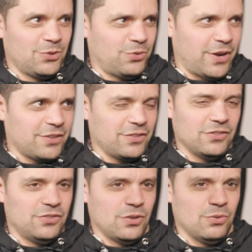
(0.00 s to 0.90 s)
Correct.
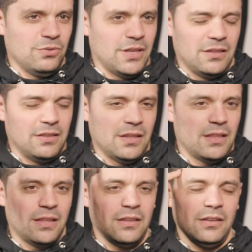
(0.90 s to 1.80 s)
Yeah. So like,
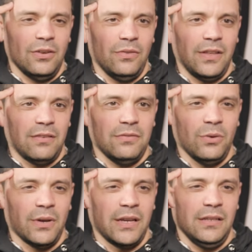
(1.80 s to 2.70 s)
you know, they have
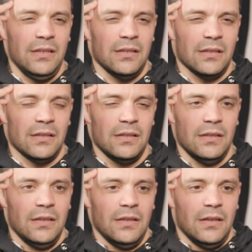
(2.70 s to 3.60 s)
no idea
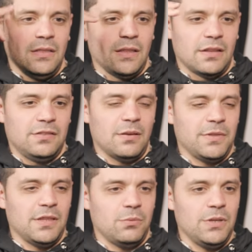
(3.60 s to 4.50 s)
that that's
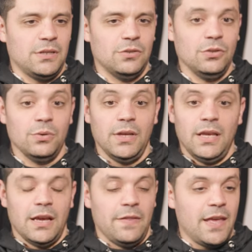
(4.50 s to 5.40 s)
something that we can do.
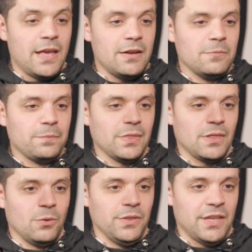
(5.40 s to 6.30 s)
And then
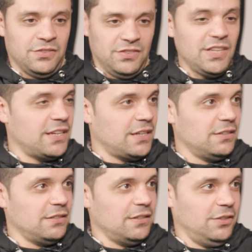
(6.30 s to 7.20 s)
when they see it,
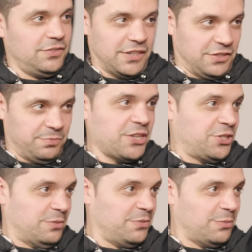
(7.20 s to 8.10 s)
it looks like a
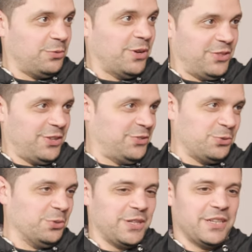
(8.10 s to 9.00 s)
spaceship. Number one, thing's
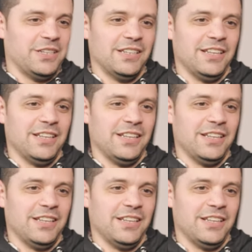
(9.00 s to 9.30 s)
cool looking.